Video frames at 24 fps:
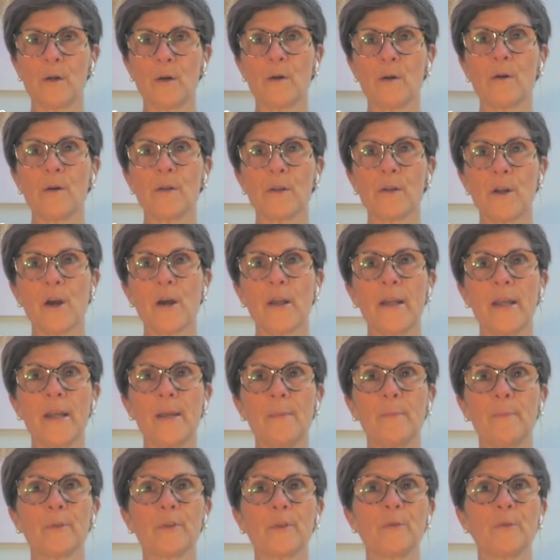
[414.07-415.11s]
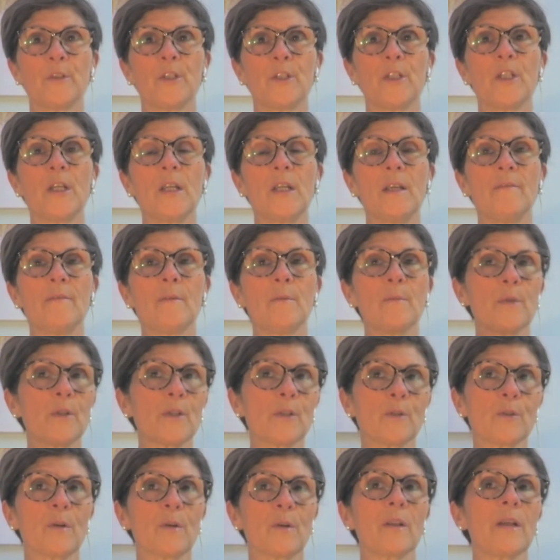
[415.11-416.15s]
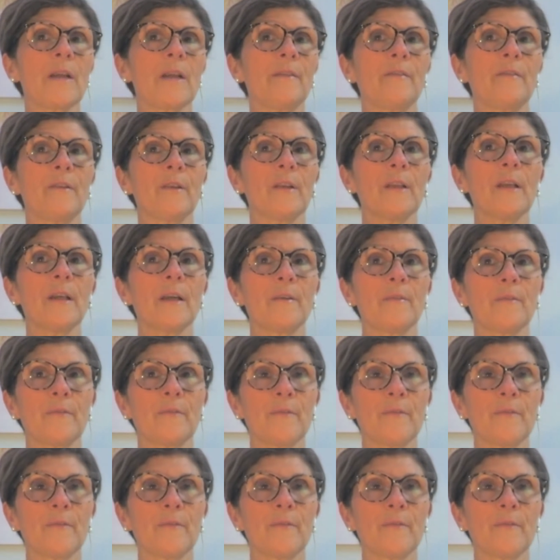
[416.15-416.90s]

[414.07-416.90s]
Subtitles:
or not able to achieve and what sort of life you live.